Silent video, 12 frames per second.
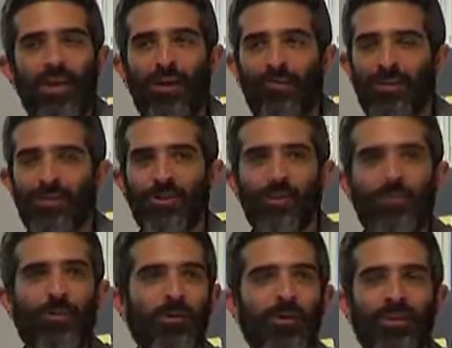official,
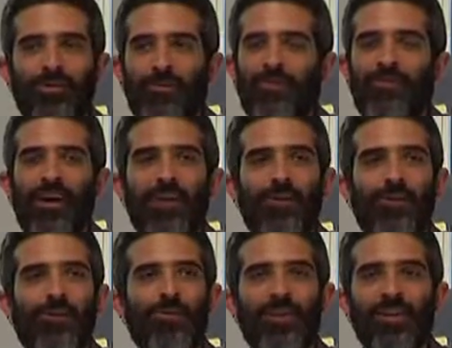permanent, or
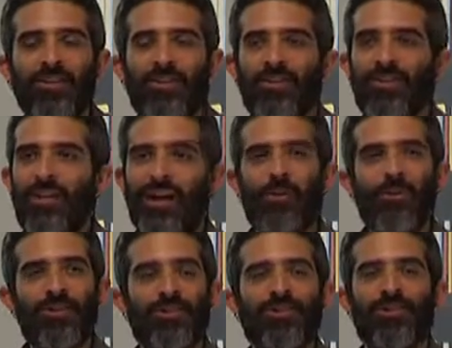final thing. It's just I
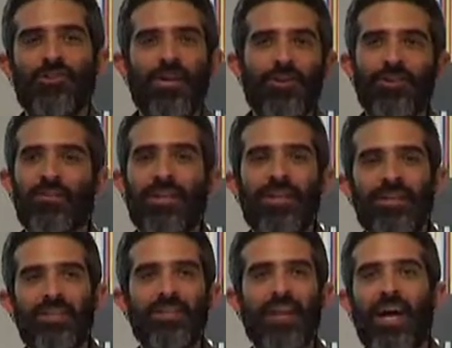want to just share some
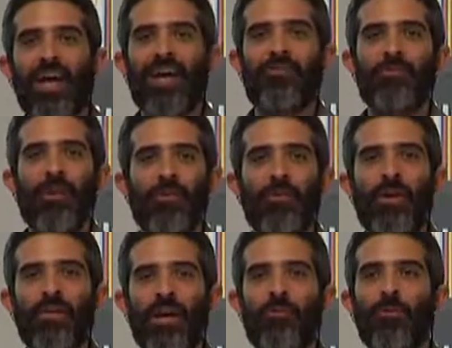ideas that I have about the way
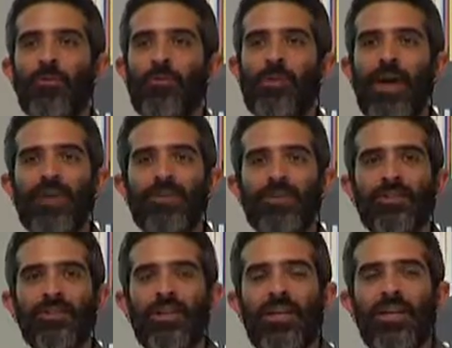that I work with
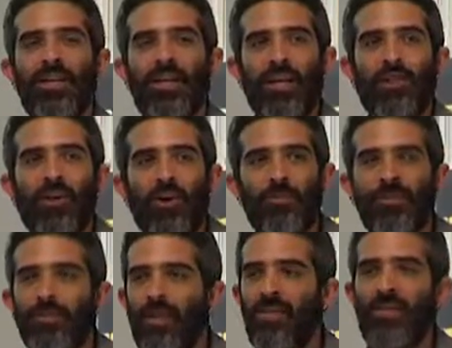packages in the hopes
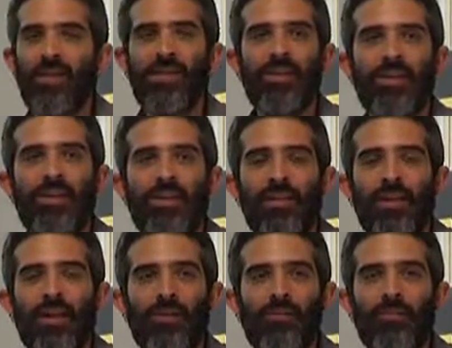that maybe,
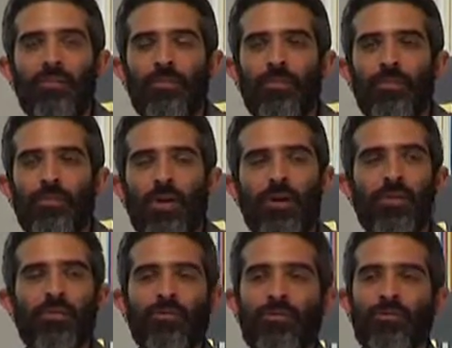um,
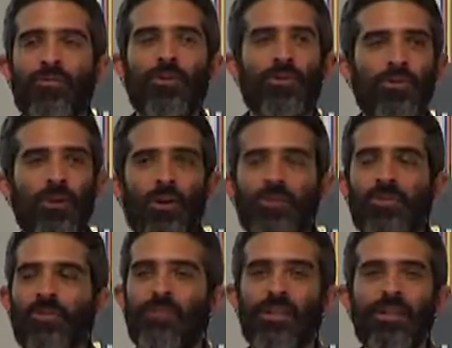well, sort of two hopes.
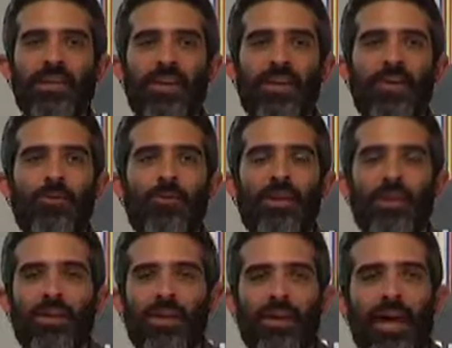One is that I hope that
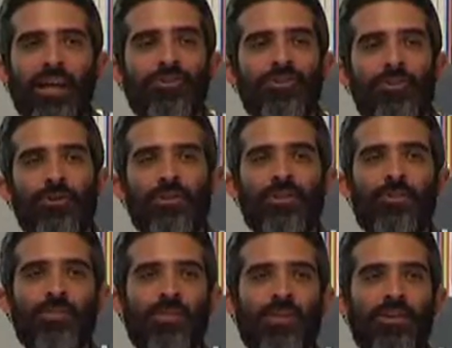I can show you
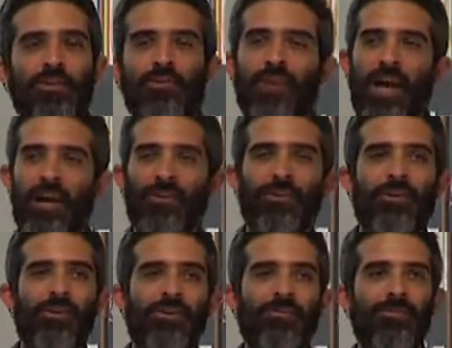something that you hadn't
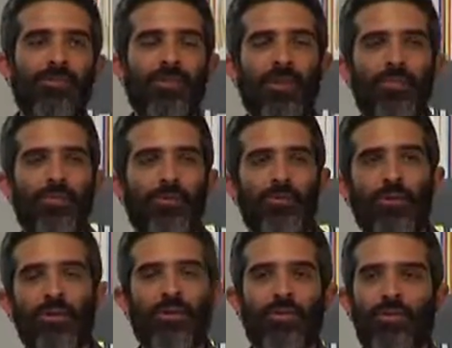heard of, or maybe you thought